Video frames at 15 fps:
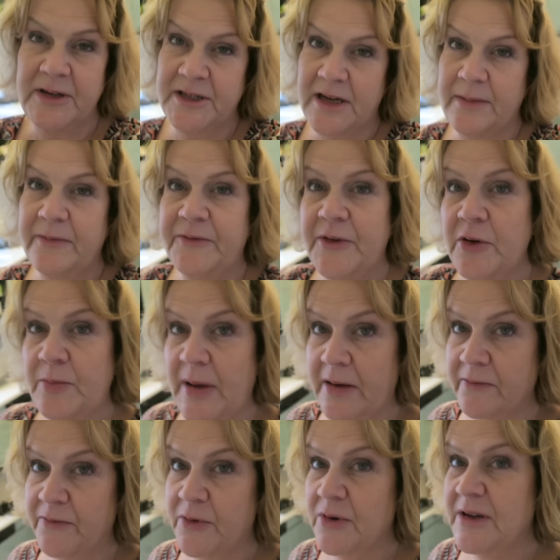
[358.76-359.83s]
which I'm
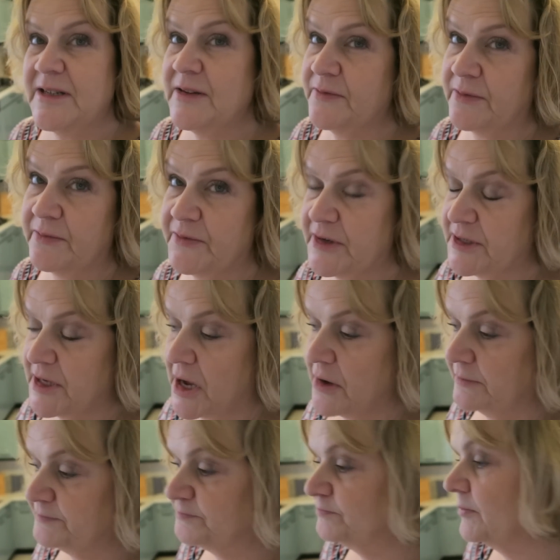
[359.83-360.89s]
filming for a different
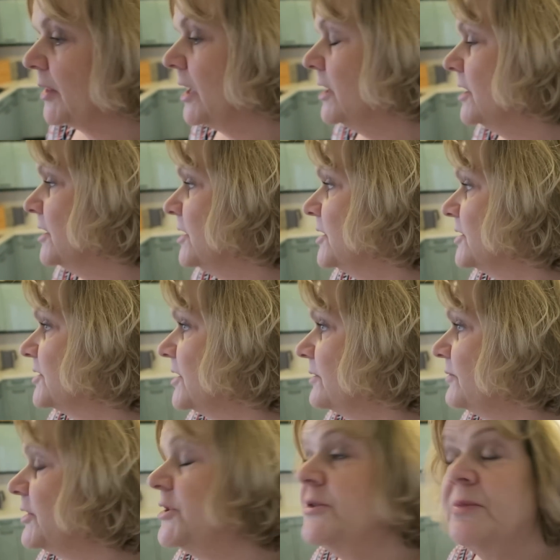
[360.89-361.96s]
video,
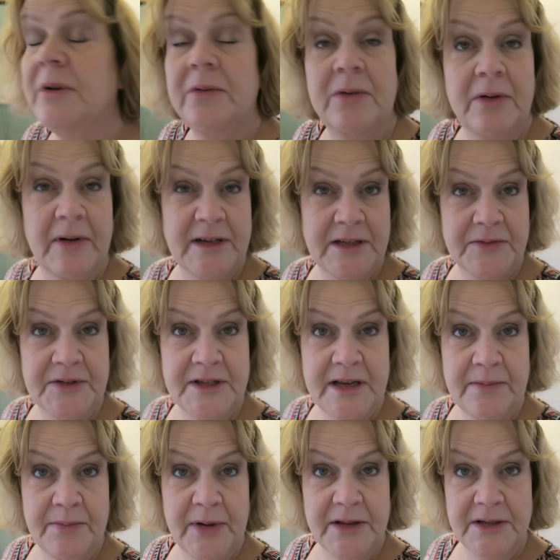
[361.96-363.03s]
so which you will all already have
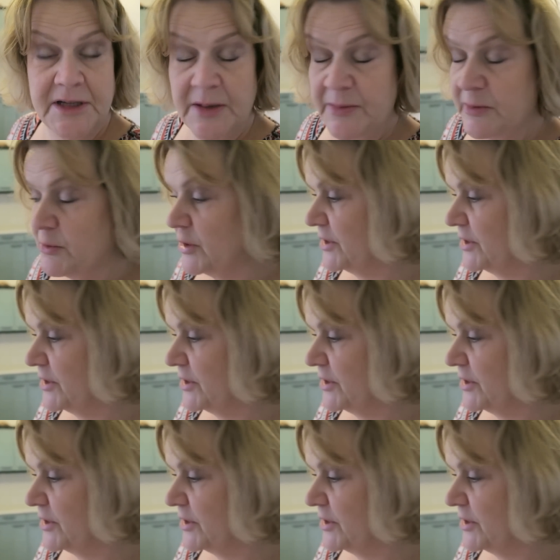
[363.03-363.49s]
seen by the time you